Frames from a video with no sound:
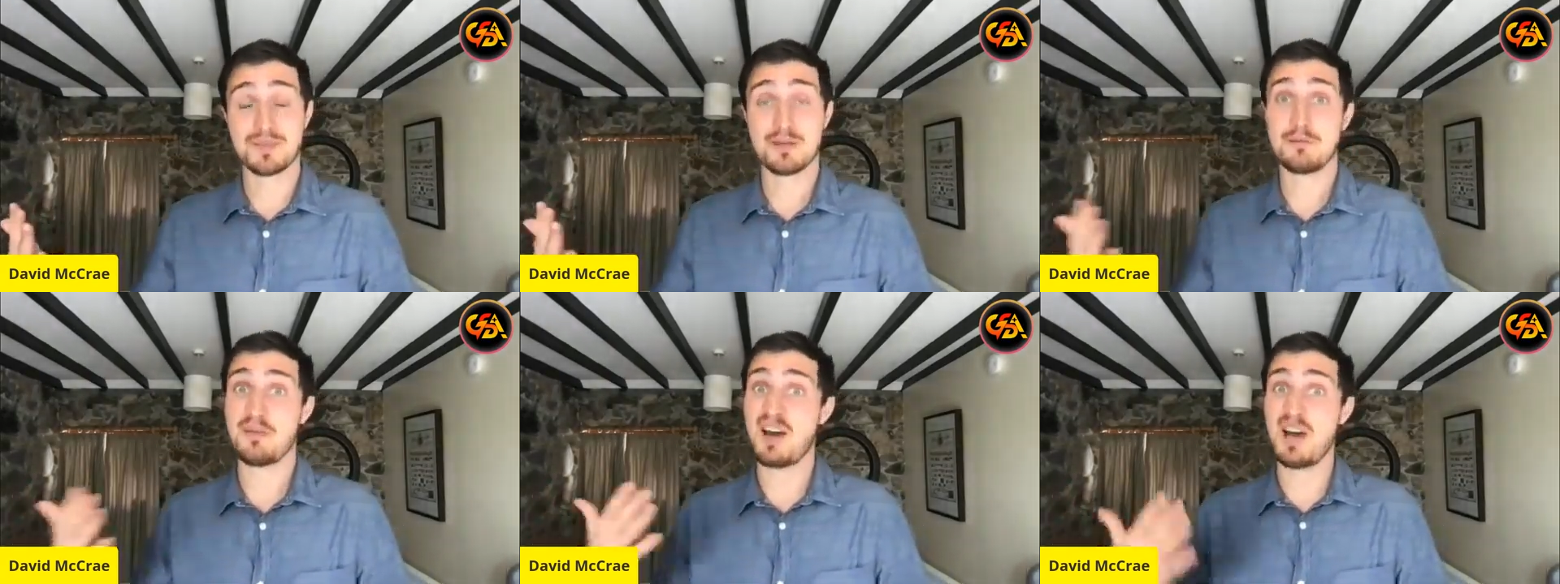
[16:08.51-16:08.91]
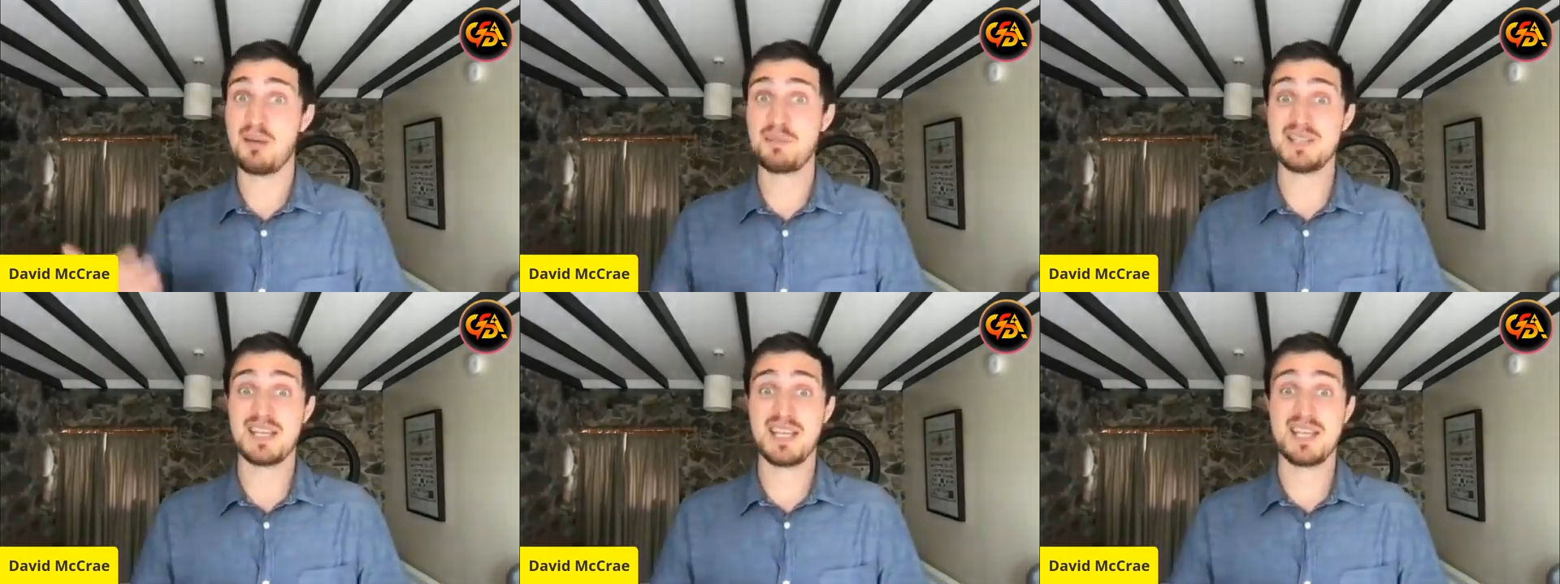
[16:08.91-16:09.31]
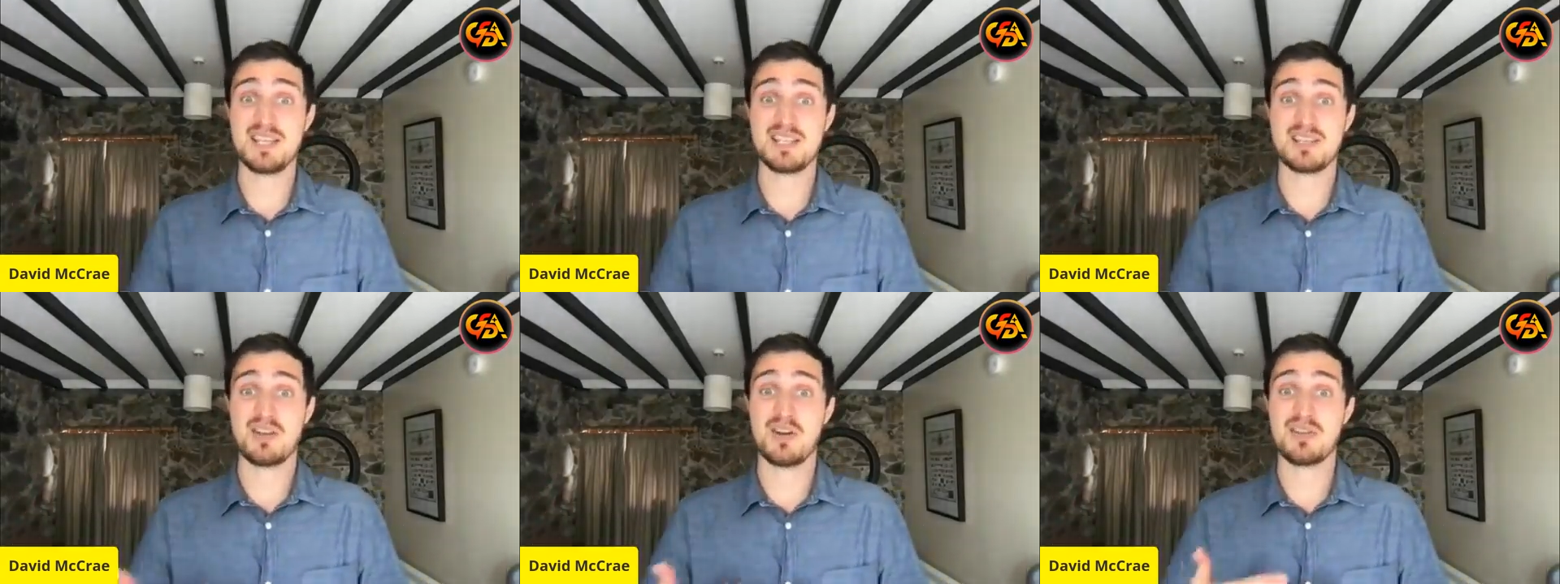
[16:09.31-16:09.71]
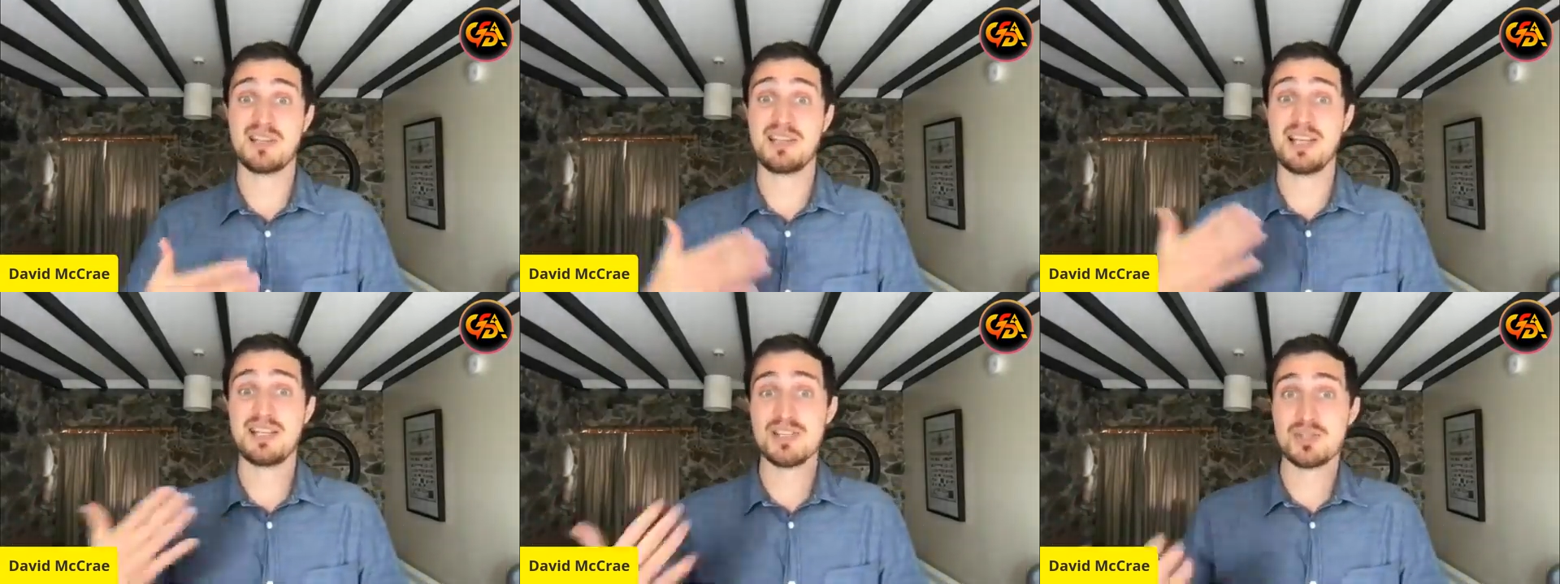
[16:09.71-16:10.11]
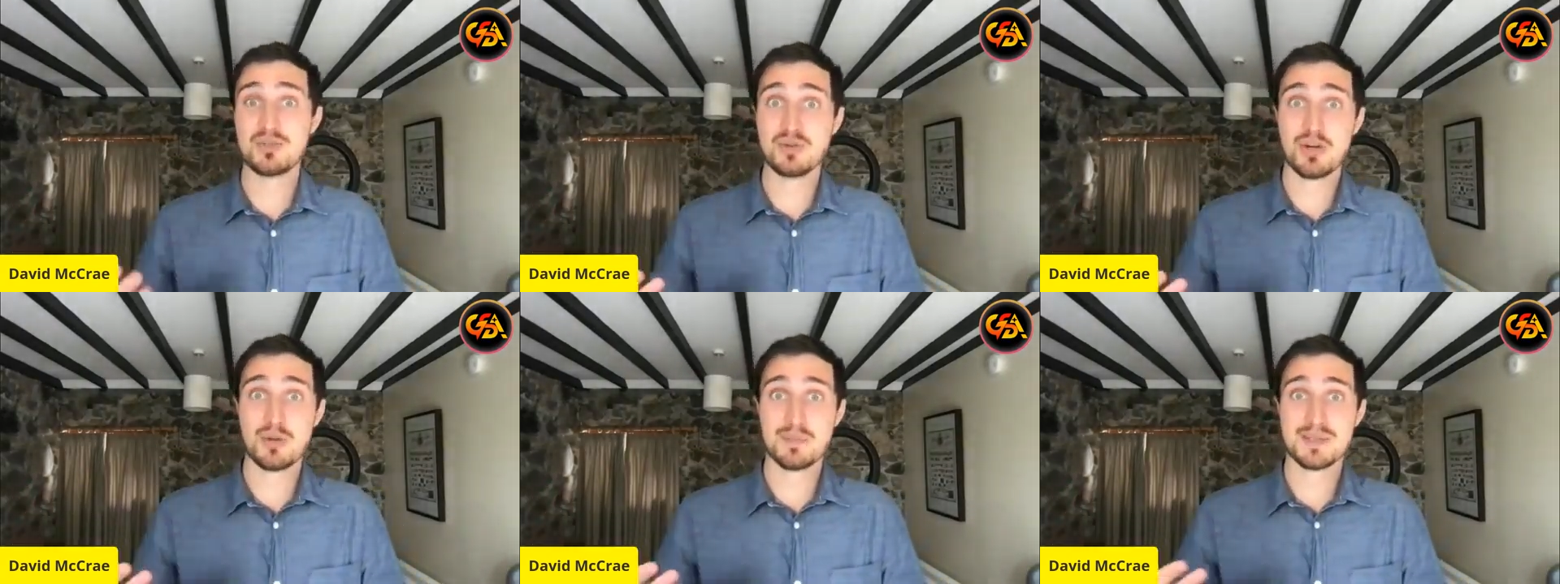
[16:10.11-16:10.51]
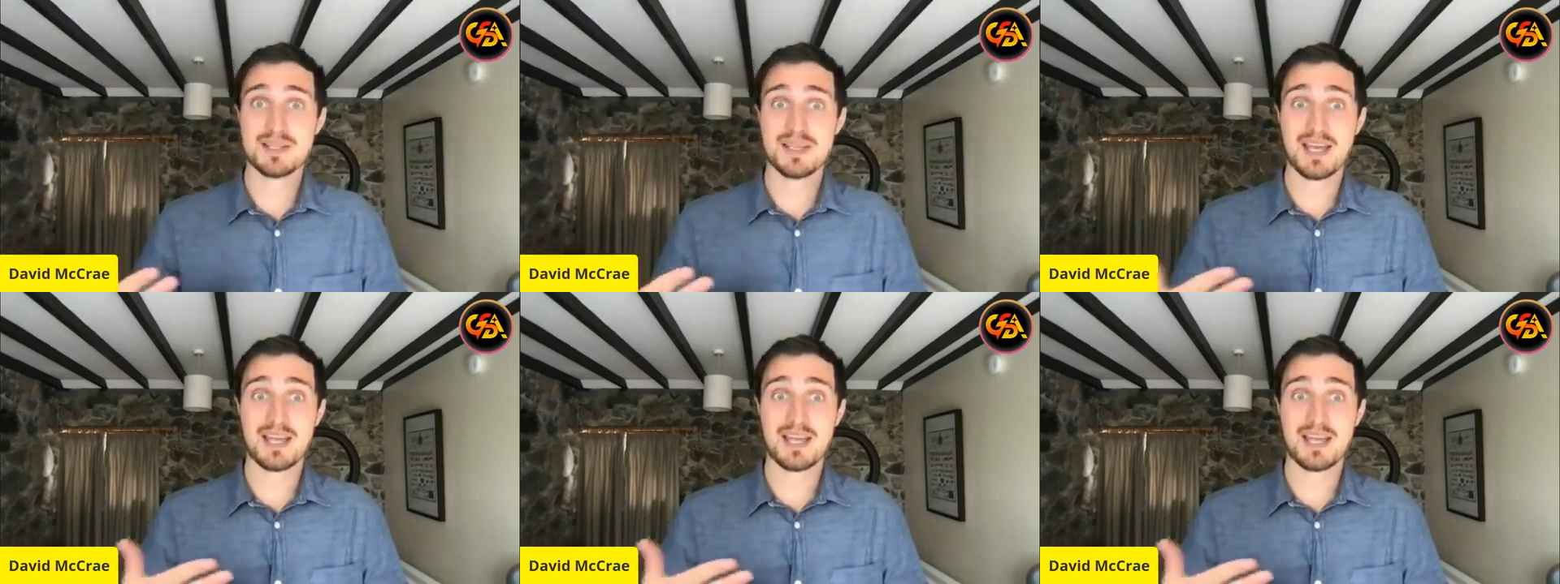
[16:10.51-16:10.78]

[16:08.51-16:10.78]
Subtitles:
for updates on the latest drops